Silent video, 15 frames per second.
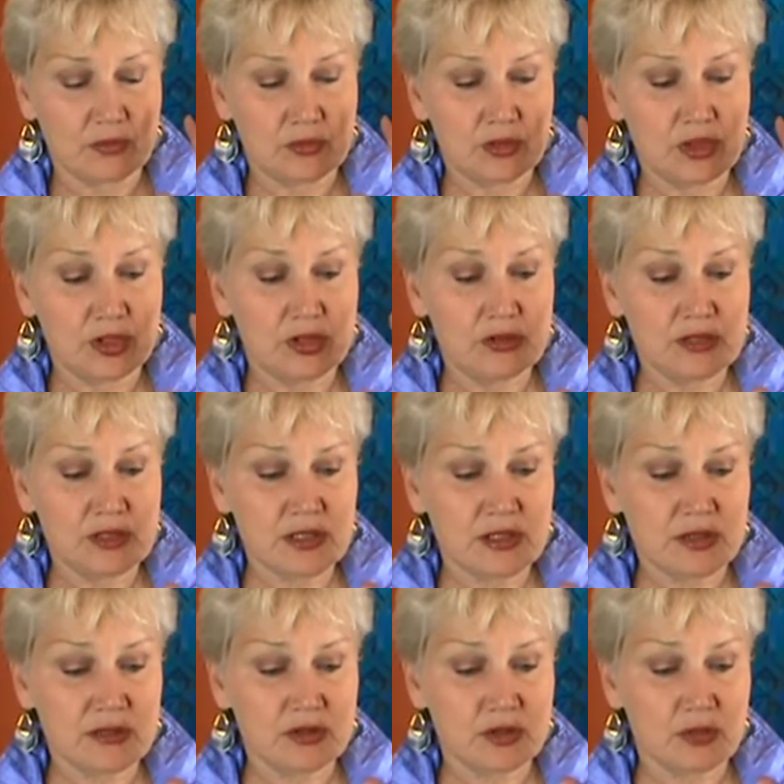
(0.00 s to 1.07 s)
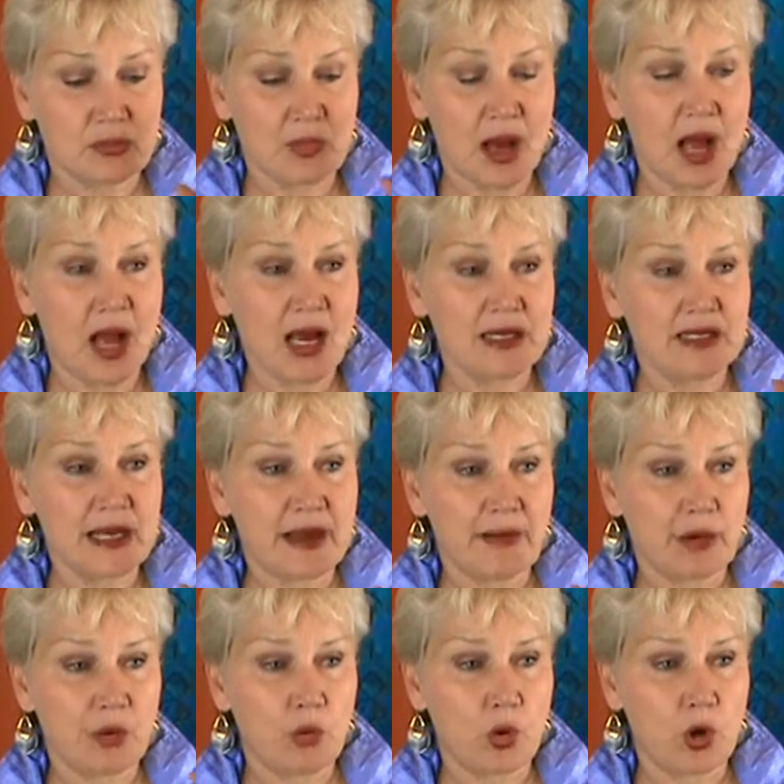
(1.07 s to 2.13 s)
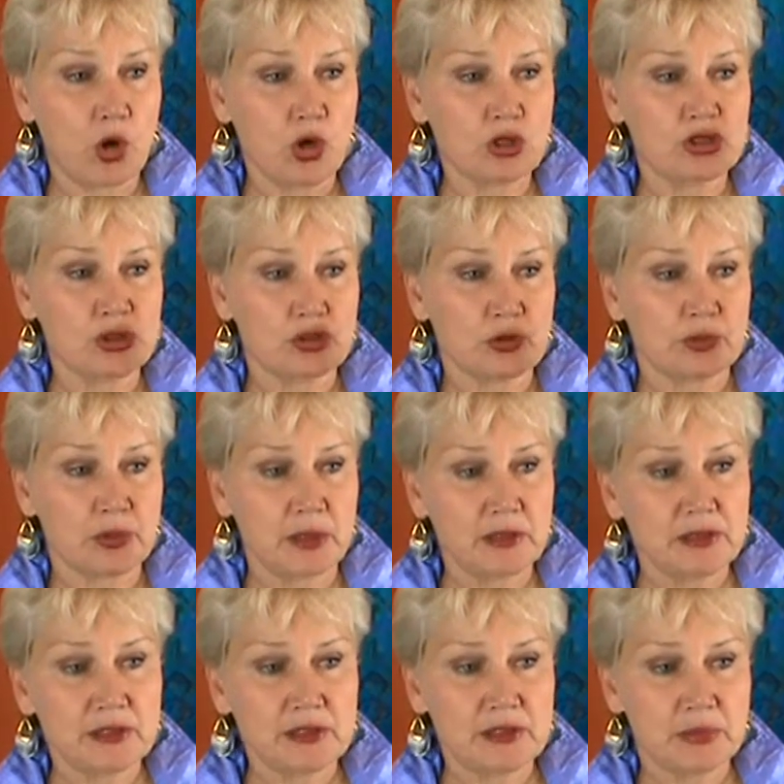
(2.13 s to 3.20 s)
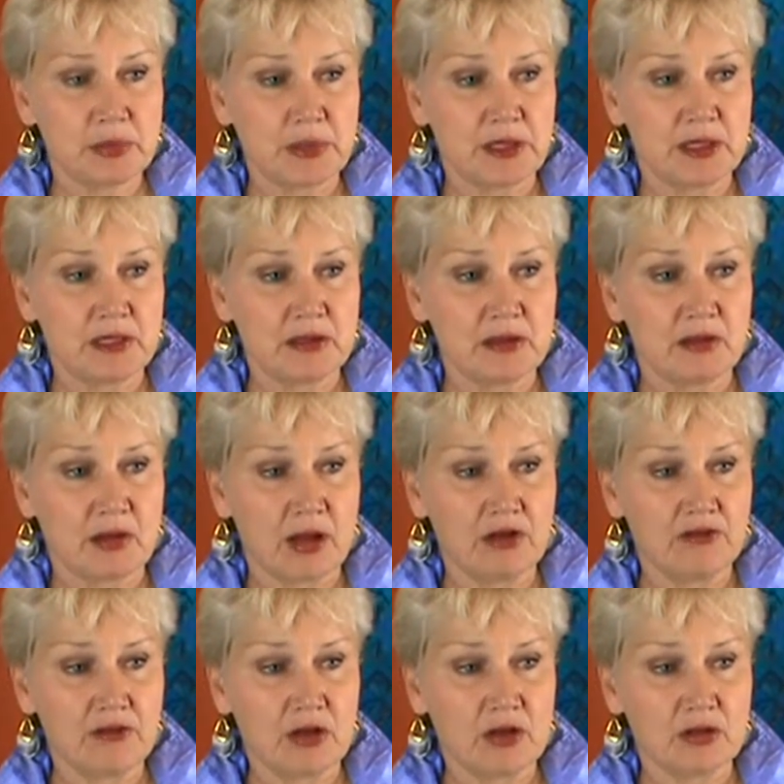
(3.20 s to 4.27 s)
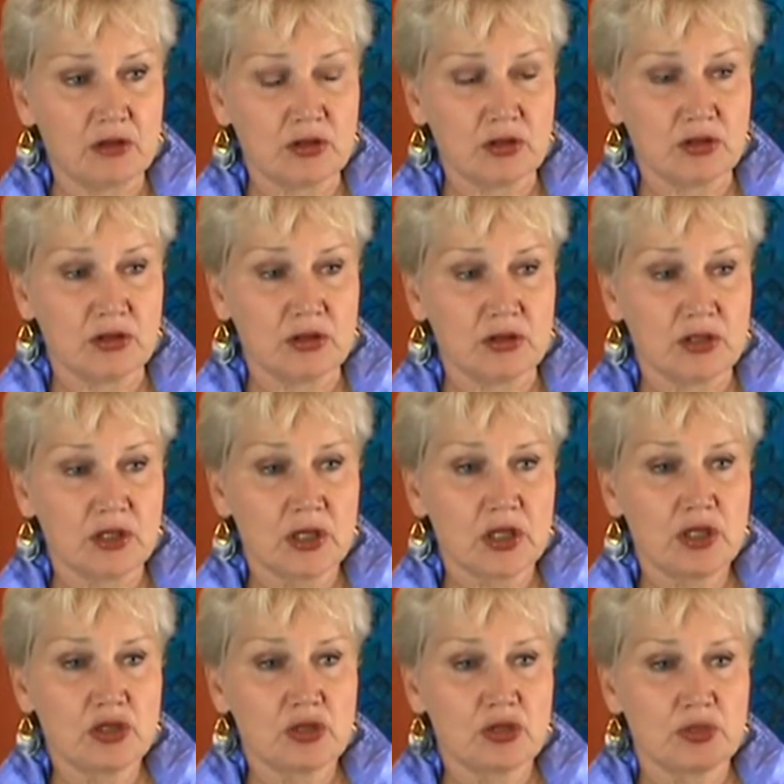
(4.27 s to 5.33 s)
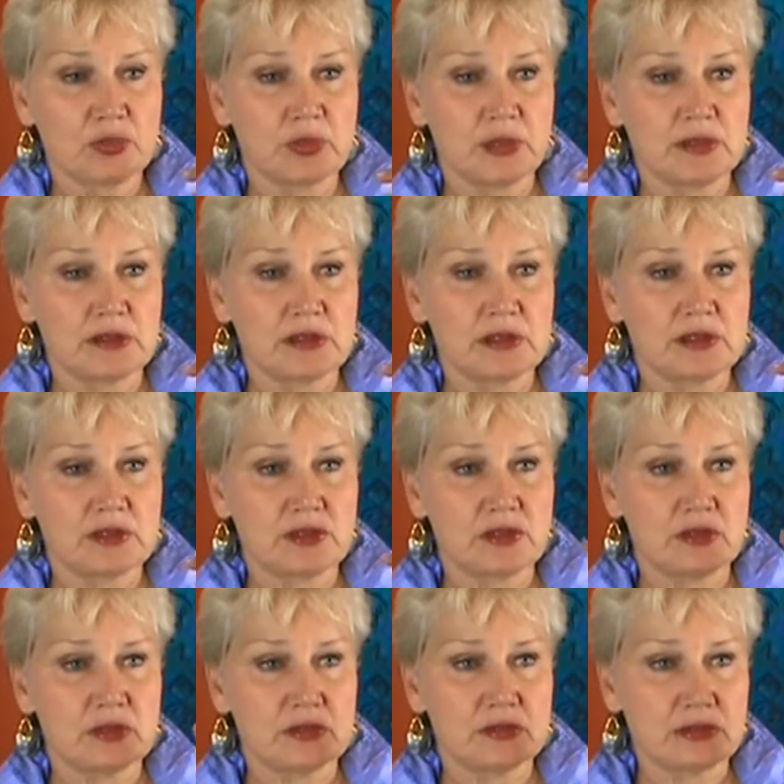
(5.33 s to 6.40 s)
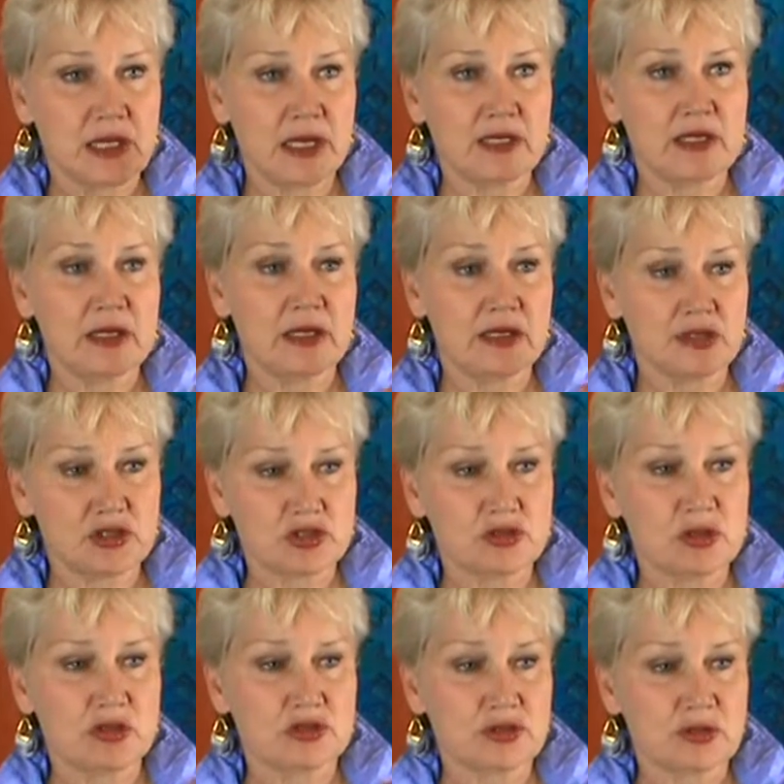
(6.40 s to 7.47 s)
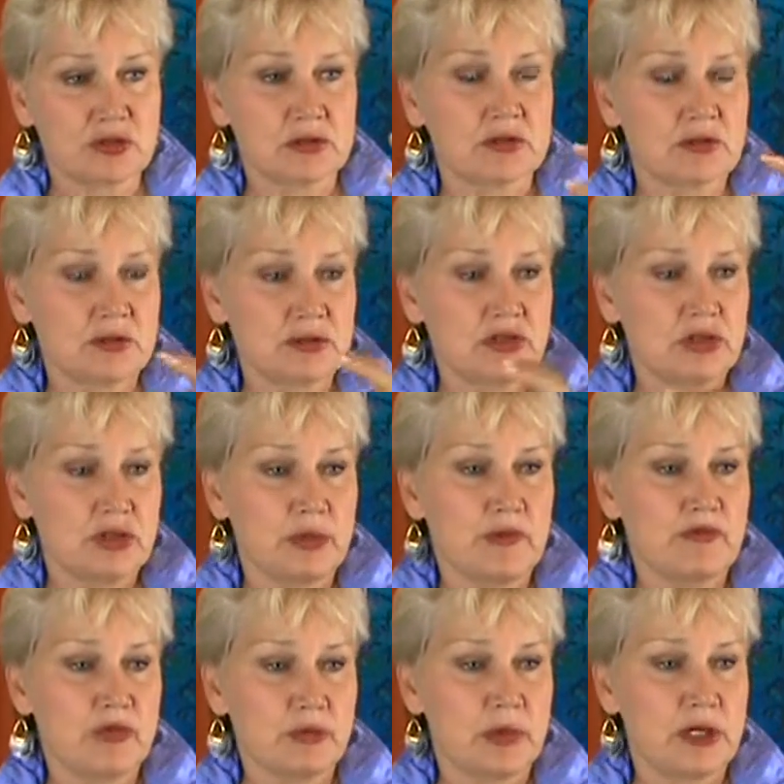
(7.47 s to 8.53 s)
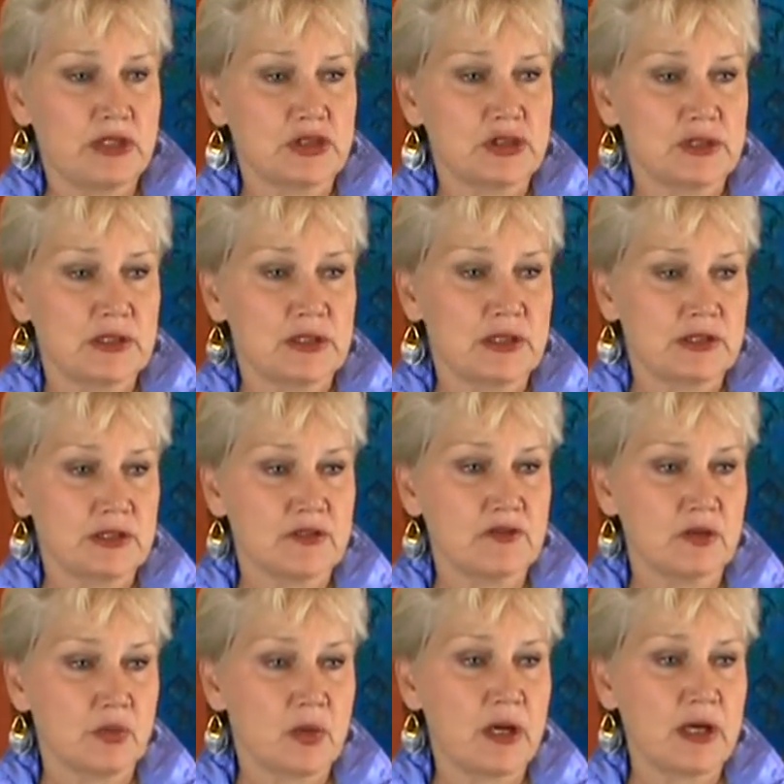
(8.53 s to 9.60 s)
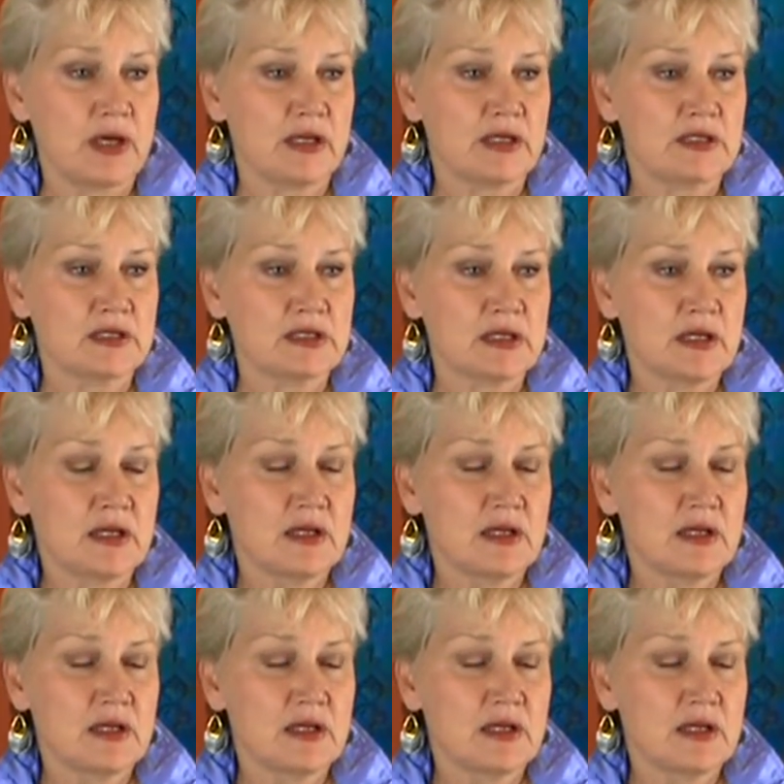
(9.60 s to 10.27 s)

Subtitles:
using your mind, how it works, your ability to be a lifelong learner, your ability to take in and structure new information in different ways.